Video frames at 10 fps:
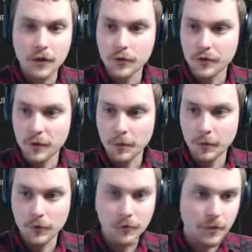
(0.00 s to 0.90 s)
So we'll see what the
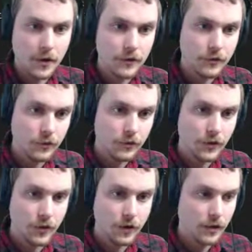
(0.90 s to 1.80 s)
response looks
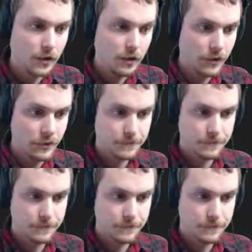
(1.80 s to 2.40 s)
like here.